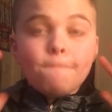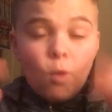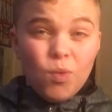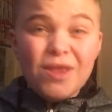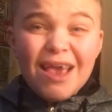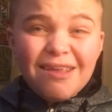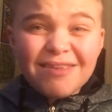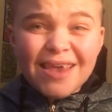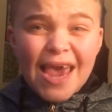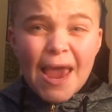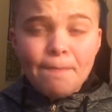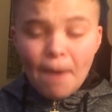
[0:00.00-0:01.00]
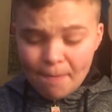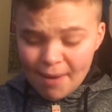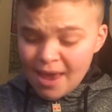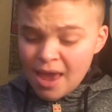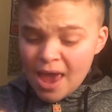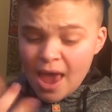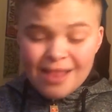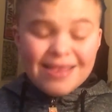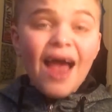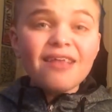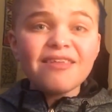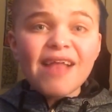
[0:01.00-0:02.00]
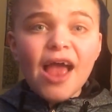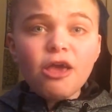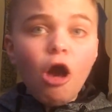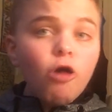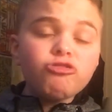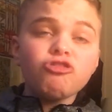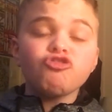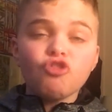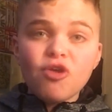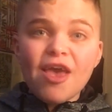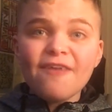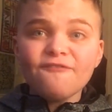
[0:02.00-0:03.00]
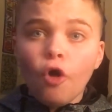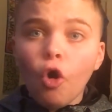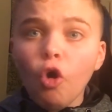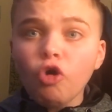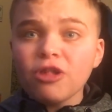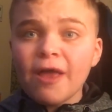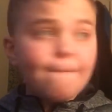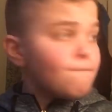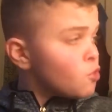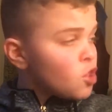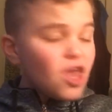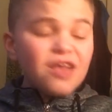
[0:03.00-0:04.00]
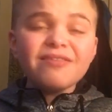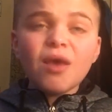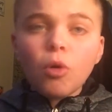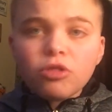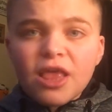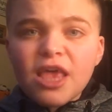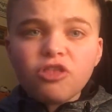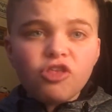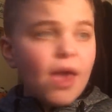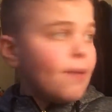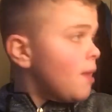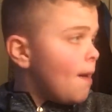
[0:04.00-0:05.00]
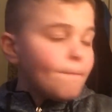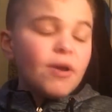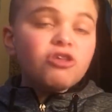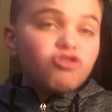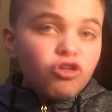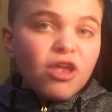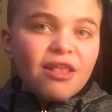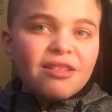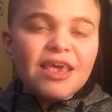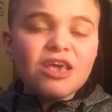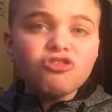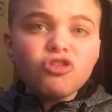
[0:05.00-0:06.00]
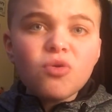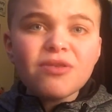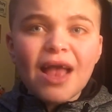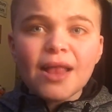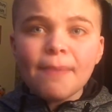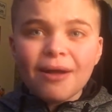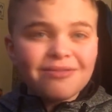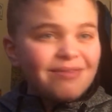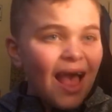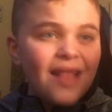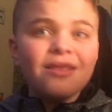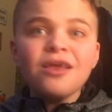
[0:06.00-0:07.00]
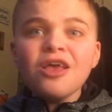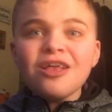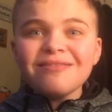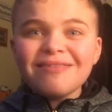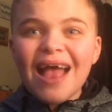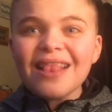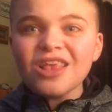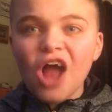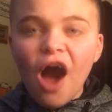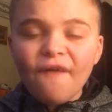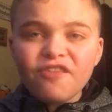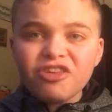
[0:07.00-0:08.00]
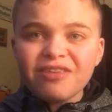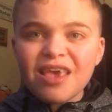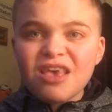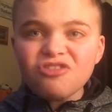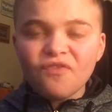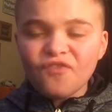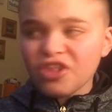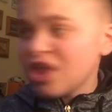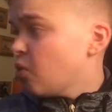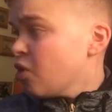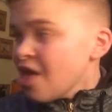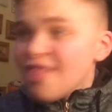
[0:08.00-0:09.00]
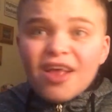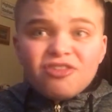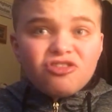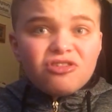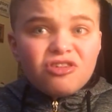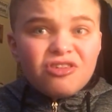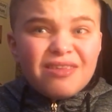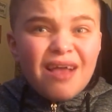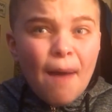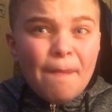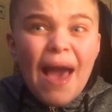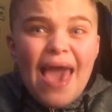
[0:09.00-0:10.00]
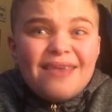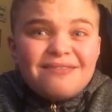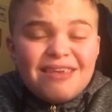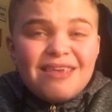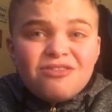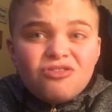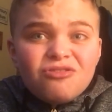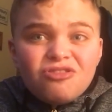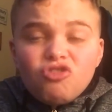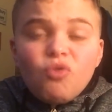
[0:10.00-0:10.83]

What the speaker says: But we need to keep him. 99 goals in 2 years for Hawley. You can see what league he is. But he's done it in League 2. He's getting about 10 and a half a season for Leeds. That's about 18 to